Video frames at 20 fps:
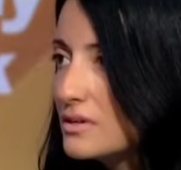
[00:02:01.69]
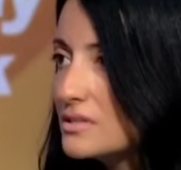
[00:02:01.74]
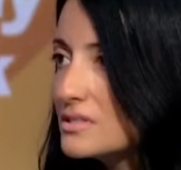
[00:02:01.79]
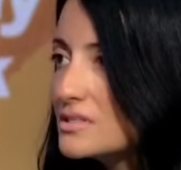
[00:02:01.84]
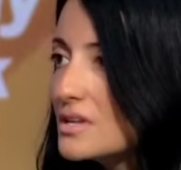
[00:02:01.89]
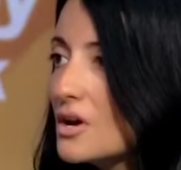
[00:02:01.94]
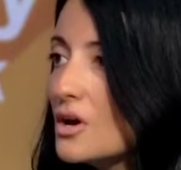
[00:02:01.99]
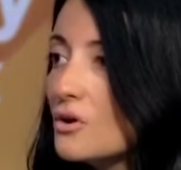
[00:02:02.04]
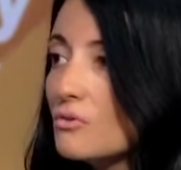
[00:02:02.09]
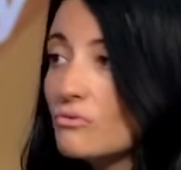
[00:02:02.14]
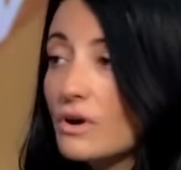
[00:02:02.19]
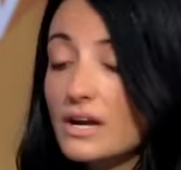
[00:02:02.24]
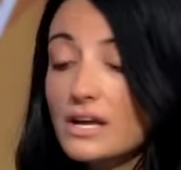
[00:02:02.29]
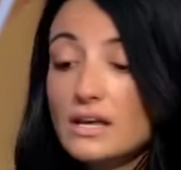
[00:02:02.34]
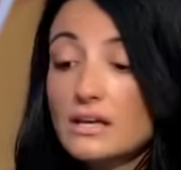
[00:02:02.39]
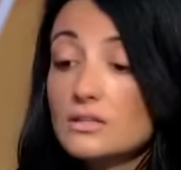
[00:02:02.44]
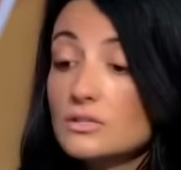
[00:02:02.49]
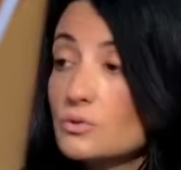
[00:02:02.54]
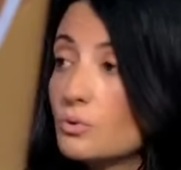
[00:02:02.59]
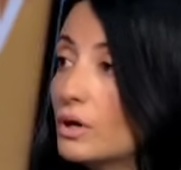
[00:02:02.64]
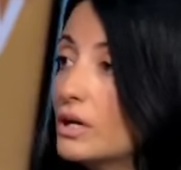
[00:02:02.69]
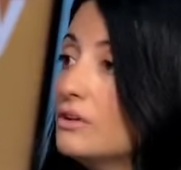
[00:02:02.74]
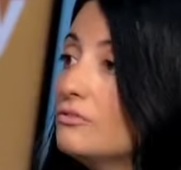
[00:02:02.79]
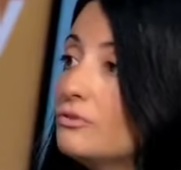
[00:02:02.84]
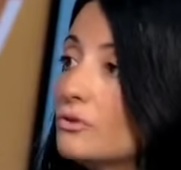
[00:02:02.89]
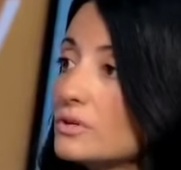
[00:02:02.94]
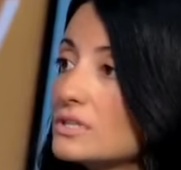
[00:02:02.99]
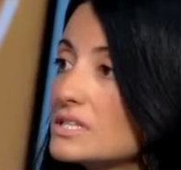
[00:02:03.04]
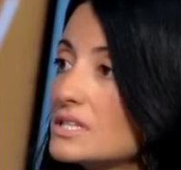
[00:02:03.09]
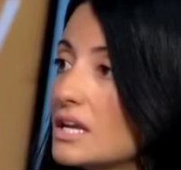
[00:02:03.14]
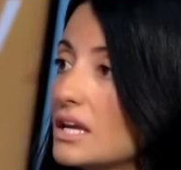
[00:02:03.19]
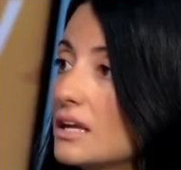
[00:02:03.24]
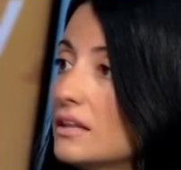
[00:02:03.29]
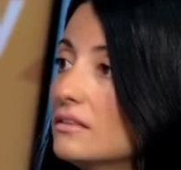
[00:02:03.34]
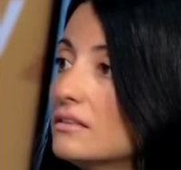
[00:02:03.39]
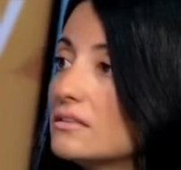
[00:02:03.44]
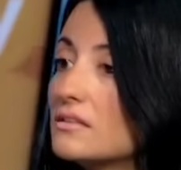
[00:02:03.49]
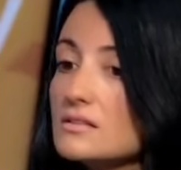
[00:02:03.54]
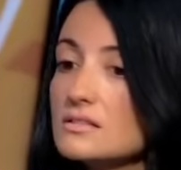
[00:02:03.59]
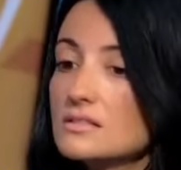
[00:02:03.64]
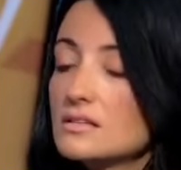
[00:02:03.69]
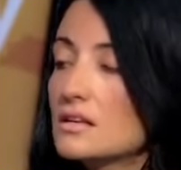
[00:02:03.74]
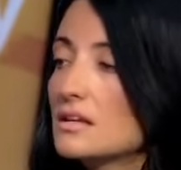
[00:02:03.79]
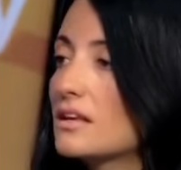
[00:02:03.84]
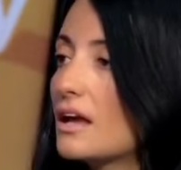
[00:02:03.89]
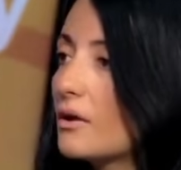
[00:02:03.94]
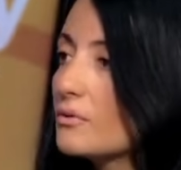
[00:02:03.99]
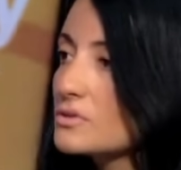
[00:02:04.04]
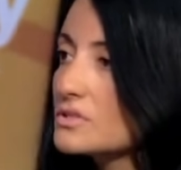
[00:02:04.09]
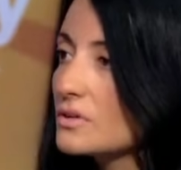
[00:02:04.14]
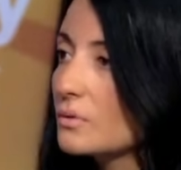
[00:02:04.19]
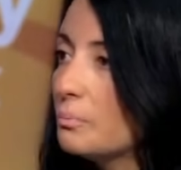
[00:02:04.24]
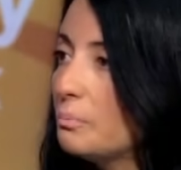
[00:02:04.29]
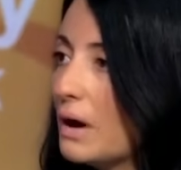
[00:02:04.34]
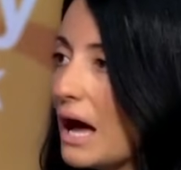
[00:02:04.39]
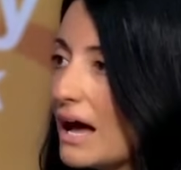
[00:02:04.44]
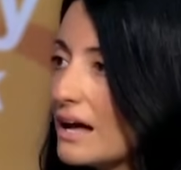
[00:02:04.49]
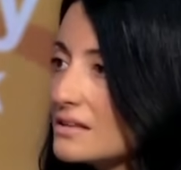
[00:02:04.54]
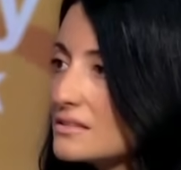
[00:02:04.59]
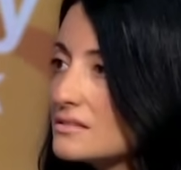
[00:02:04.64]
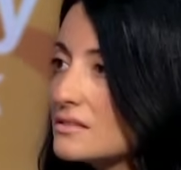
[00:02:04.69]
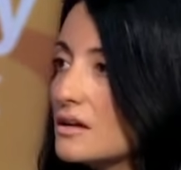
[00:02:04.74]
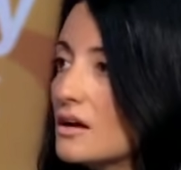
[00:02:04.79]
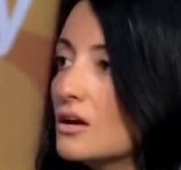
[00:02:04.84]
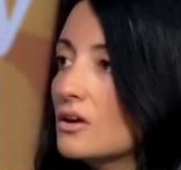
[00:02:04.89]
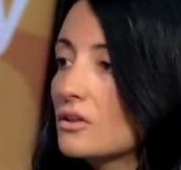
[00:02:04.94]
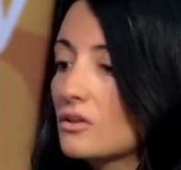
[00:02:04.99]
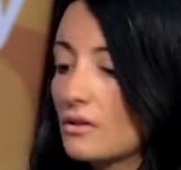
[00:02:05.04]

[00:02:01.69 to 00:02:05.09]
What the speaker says: this, right? In 2014, the city council passed